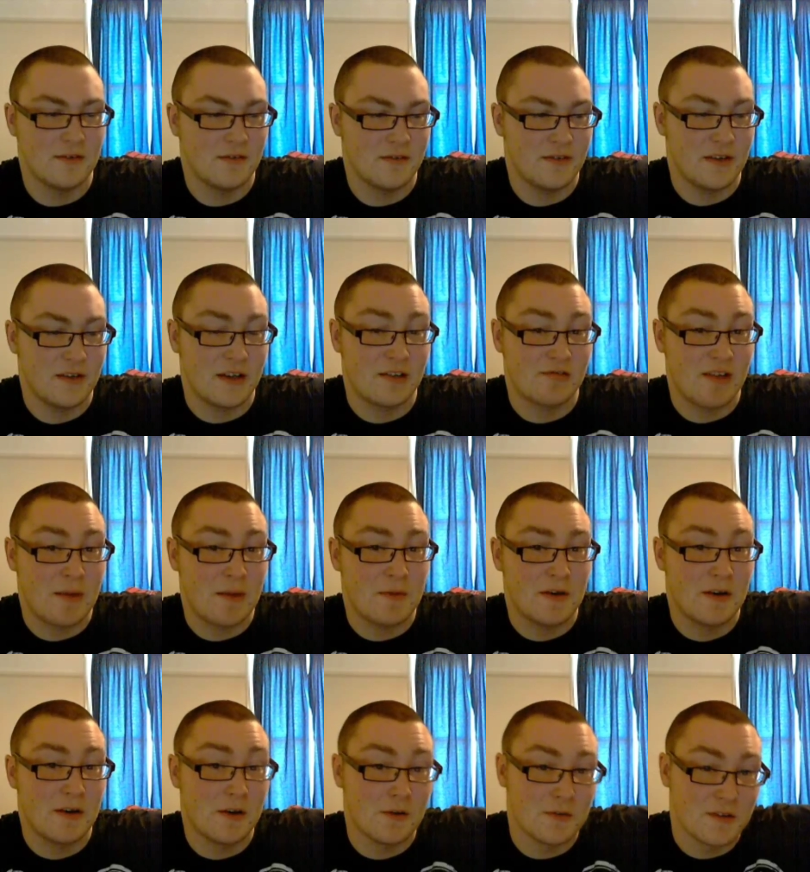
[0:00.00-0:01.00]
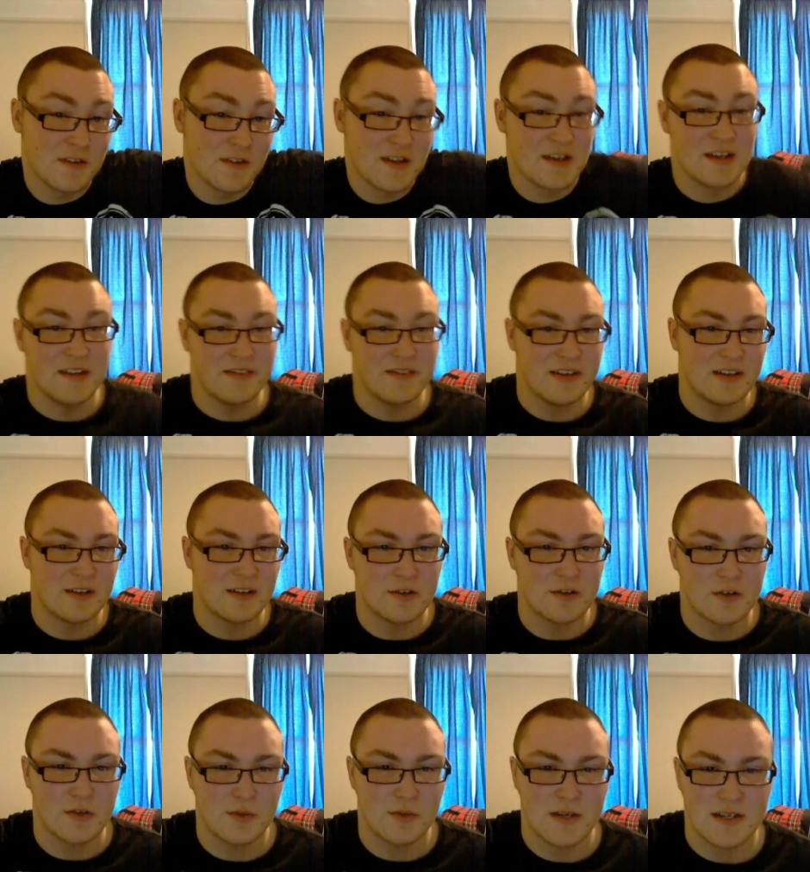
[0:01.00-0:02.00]
like grabbing hold and then giving it a
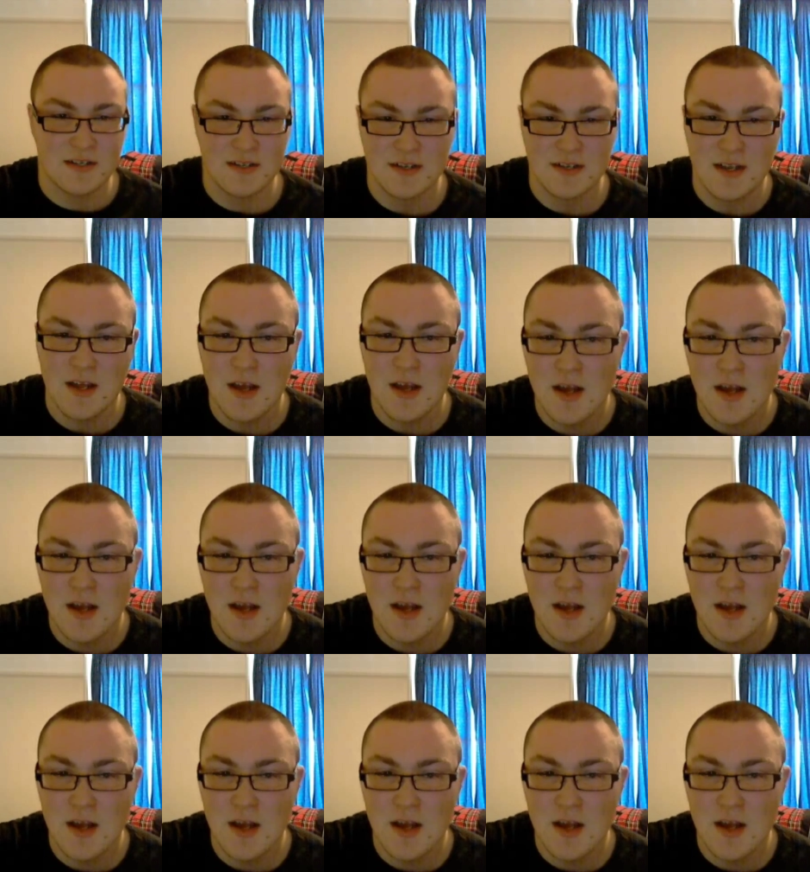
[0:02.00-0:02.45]
good twist.